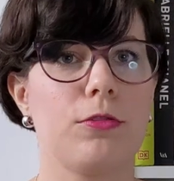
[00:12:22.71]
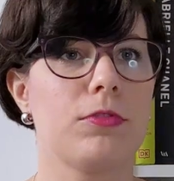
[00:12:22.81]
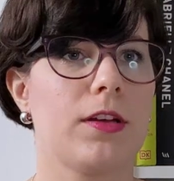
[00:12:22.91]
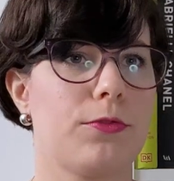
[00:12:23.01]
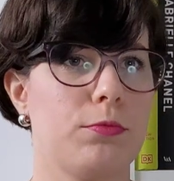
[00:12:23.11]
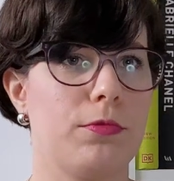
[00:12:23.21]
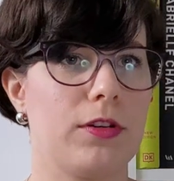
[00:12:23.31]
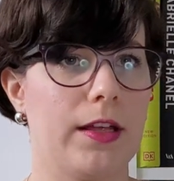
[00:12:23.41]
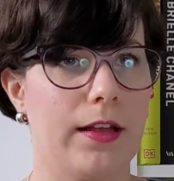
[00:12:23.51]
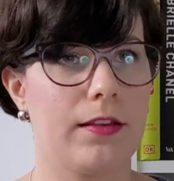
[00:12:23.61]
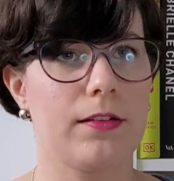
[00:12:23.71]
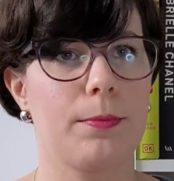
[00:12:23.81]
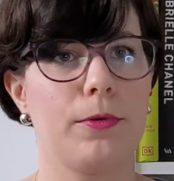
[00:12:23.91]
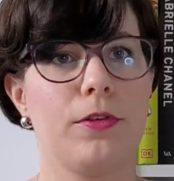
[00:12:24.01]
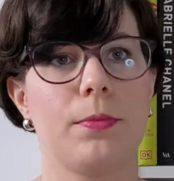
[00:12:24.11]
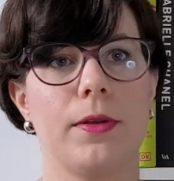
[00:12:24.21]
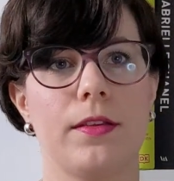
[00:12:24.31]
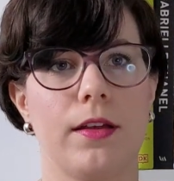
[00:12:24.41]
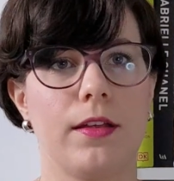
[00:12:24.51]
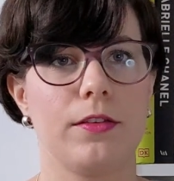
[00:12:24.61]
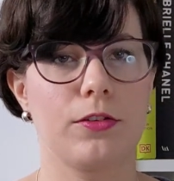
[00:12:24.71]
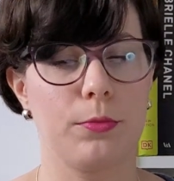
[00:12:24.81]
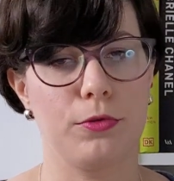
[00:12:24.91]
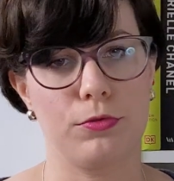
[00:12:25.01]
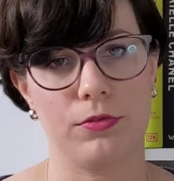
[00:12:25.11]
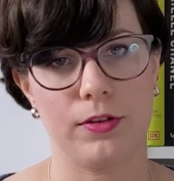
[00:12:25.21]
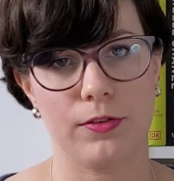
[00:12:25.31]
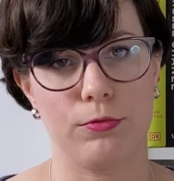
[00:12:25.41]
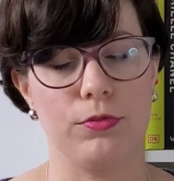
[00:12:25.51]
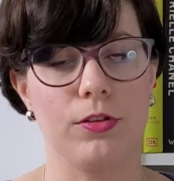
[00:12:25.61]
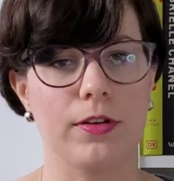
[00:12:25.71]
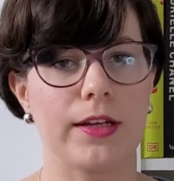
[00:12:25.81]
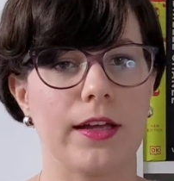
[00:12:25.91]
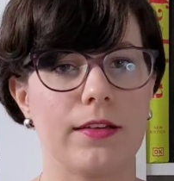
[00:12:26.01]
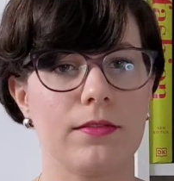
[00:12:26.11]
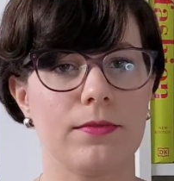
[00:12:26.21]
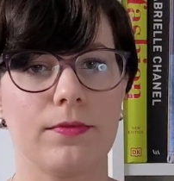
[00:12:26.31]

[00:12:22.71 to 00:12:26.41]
you would have to book another appointment and commute to their studio again.